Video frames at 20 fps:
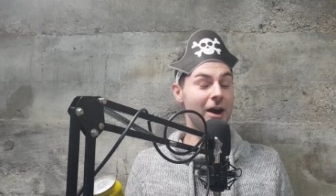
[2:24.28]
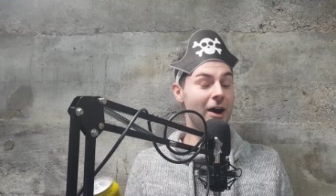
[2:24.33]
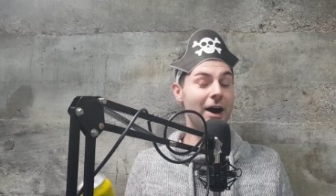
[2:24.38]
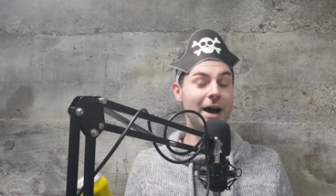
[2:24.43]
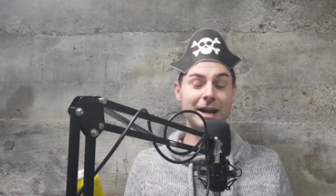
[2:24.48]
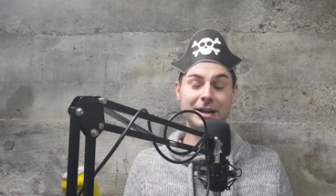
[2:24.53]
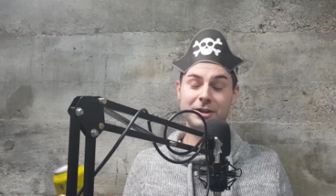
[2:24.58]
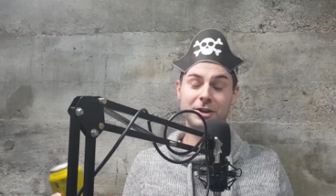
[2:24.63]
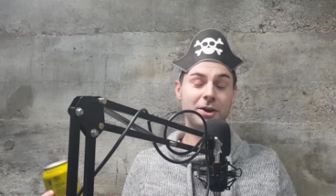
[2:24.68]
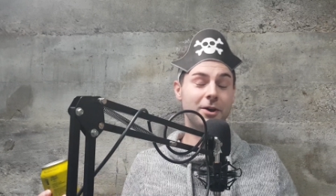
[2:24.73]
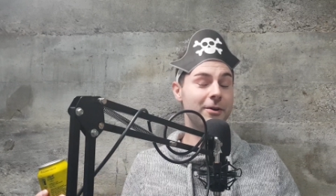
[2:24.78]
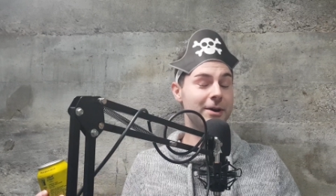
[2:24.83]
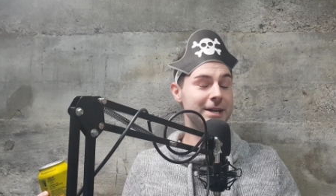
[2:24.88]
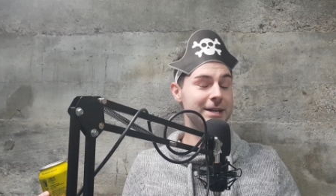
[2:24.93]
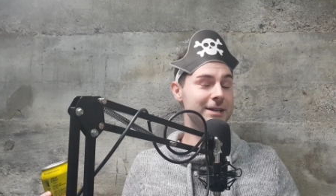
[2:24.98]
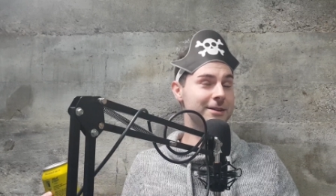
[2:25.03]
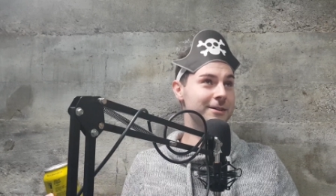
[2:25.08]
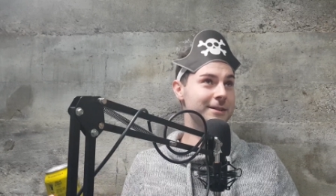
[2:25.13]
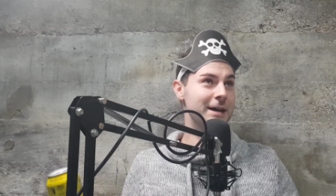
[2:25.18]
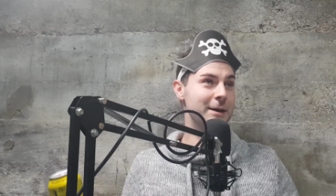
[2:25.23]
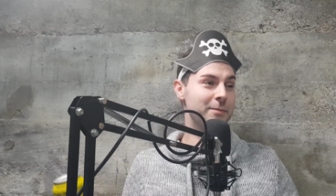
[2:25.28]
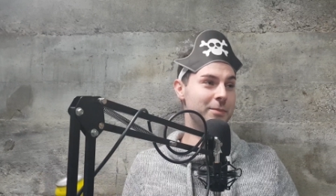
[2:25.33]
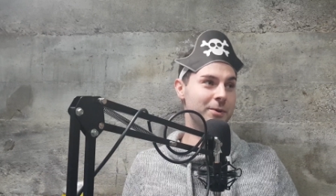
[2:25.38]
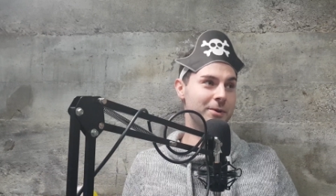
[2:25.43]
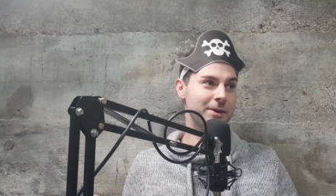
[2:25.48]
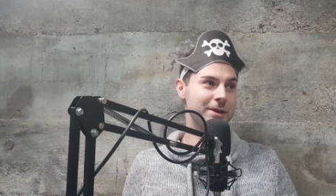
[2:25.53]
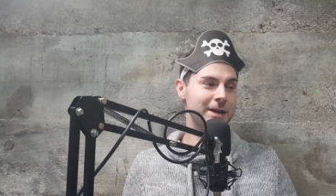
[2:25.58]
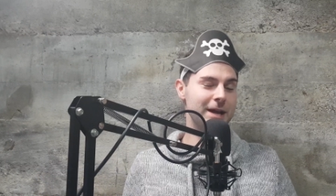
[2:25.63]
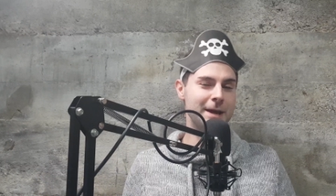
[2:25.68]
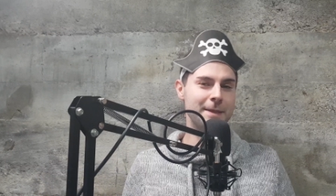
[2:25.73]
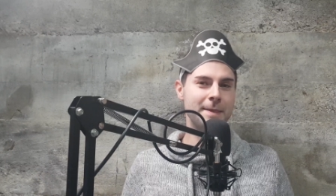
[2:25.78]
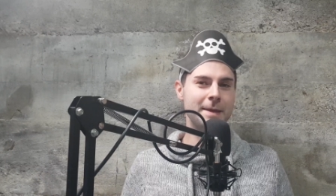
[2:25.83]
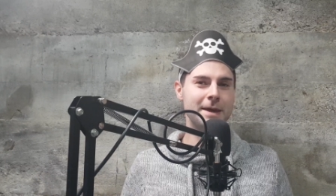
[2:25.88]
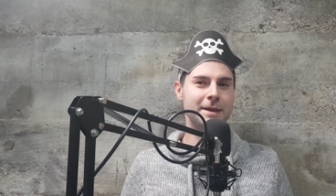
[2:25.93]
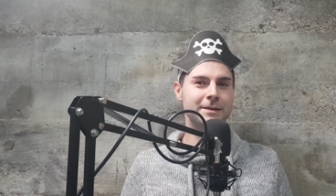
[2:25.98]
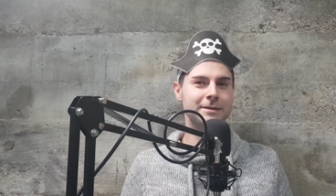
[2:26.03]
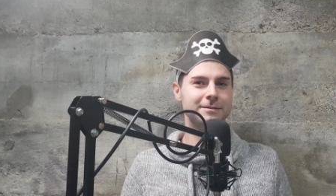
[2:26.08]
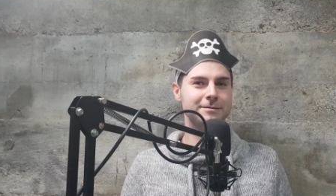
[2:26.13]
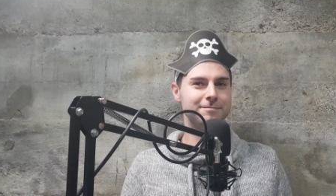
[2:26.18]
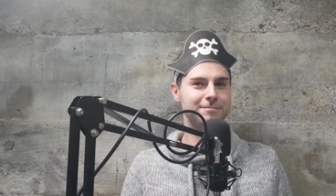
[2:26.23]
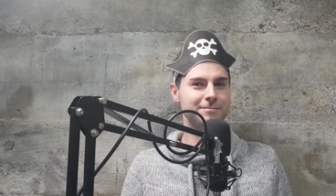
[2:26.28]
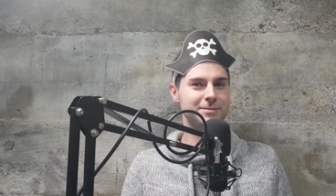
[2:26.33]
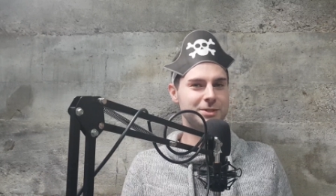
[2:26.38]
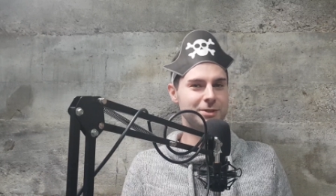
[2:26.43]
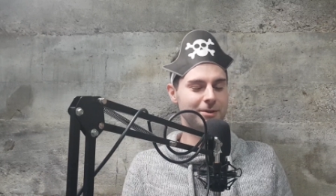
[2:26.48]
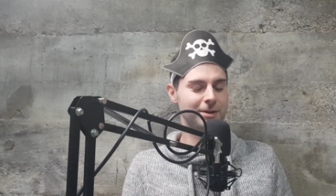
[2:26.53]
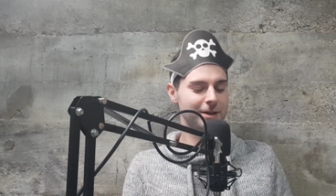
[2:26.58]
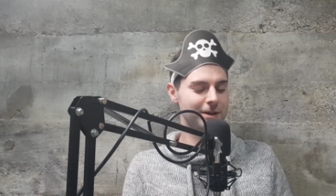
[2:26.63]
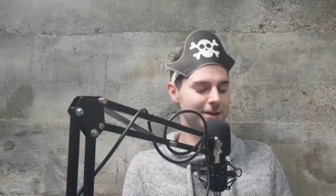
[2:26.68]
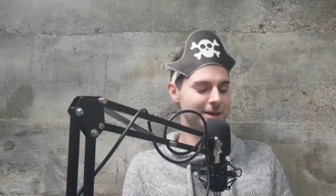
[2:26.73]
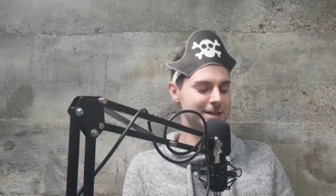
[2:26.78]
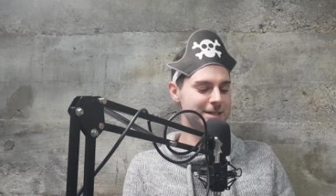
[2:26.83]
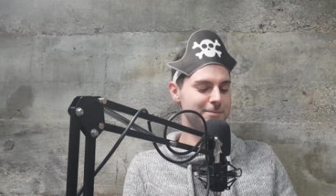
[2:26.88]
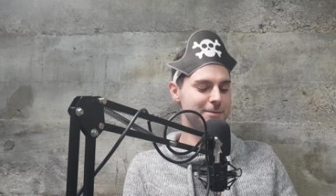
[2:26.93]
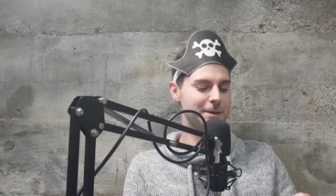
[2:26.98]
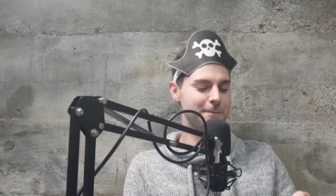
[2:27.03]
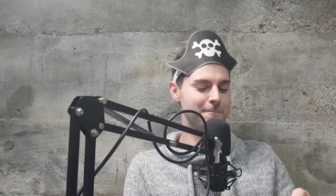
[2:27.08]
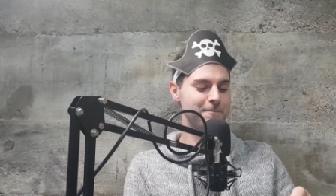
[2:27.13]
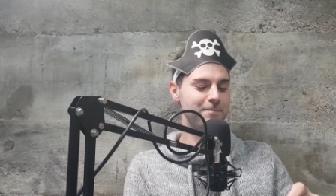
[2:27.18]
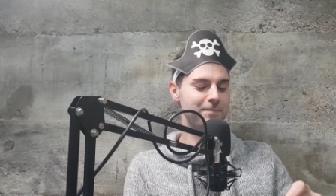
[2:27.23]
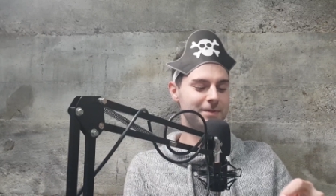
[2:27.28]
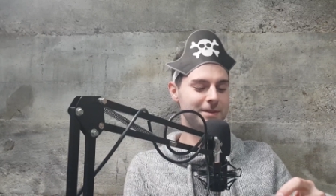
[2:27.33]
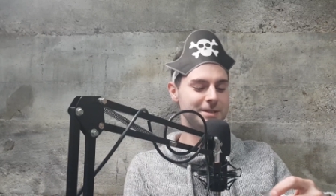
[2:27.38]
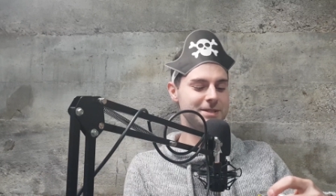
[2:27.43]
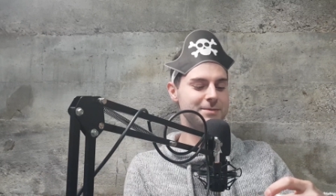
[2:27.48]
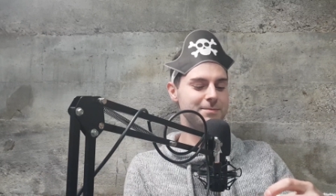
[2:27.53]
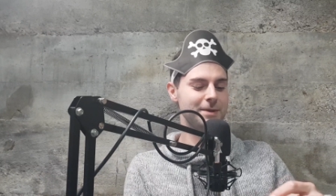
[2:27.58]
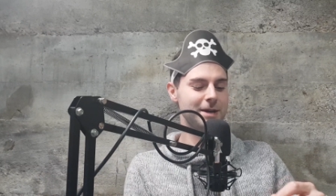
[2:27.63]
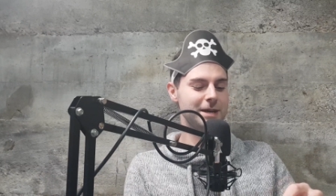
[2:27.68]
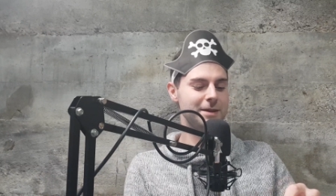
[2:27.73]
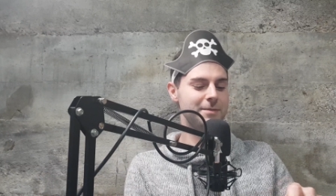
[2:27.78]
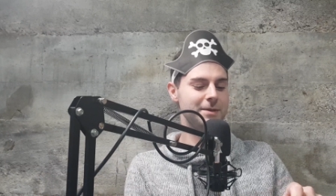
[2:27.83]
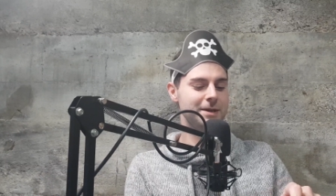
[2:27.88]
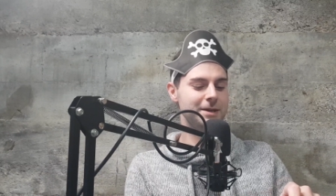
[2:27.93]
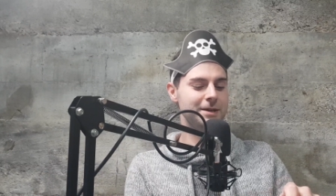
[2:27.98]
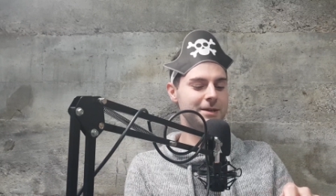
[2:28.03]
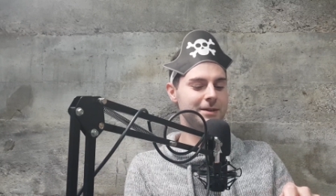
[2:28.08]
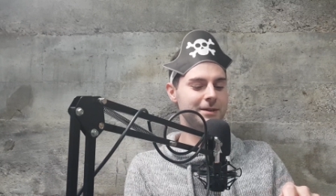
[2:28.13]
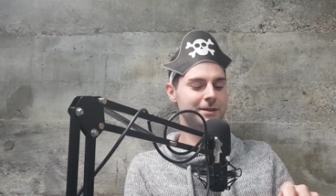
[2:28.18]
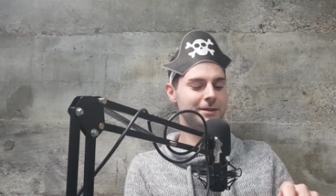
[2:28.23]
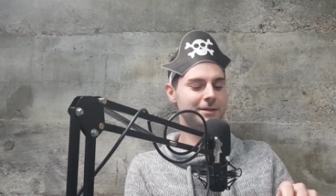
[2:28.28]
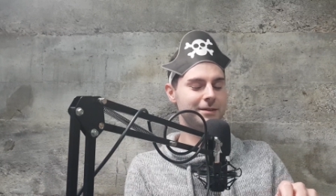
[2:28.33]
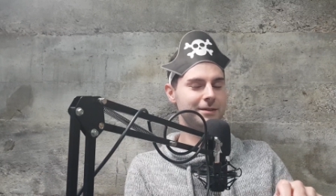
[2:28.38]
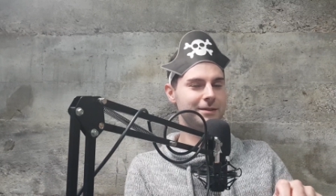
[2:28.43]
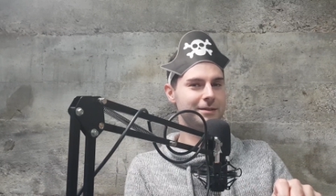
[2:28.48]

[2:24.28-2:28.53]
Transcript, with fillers: I had no idea at that point. And then, sorry guys, but this may be